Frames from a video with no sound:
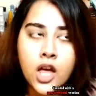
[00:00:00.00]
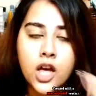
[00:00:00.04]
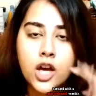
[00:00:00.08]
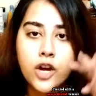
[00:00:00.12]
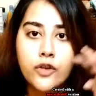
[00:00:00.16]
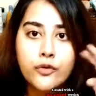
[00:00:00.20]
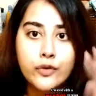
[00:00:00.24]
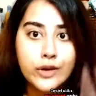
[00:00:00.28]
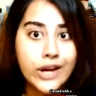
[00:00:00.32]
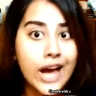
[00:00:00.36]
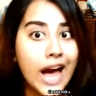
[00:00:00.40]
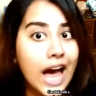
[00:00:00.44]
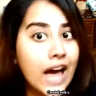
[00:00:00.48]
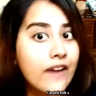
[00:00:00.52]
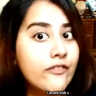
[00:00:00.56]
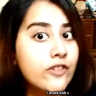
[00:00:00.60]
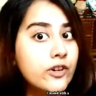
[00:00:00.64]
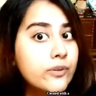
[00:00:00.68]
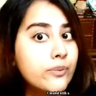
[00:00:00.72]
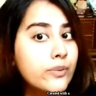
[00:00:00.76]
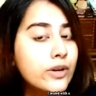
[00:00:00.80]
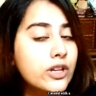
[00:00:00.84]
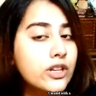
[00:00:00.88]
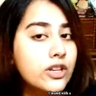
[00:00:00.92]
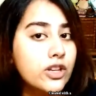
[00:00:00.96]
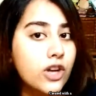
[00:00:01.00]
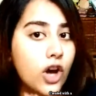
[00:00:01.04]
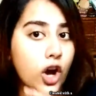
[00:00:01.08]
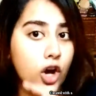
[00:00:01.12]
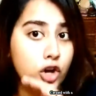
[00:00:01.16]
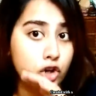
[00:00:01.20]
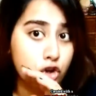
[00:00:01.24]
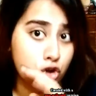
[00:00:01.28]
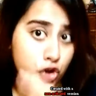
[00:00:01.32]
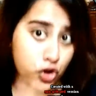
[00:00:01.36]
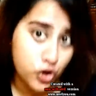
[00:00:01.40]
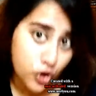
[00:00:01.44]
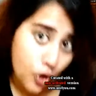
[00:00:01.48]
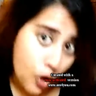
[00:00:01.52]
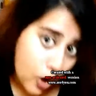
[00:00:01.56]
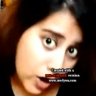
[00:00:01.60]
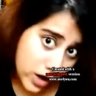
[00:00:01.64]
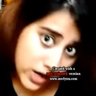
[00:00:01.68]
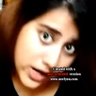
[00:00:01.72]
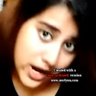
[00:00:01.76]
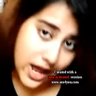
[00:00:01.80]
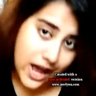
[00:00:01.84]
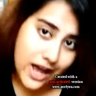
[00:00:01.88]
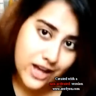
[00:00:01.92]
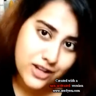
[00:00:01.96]
we haven't been
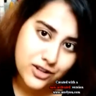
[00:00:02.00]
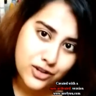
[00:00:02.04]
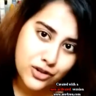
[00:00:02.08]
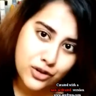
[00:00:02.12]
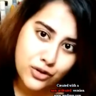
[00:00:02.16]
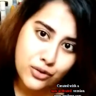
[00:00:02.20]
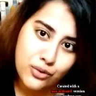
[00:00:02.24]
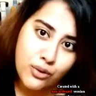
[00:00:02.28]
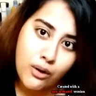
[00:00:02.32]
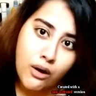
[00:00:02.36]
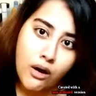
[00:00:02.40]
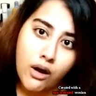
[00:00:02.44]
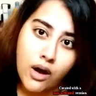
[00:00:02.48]
assured as to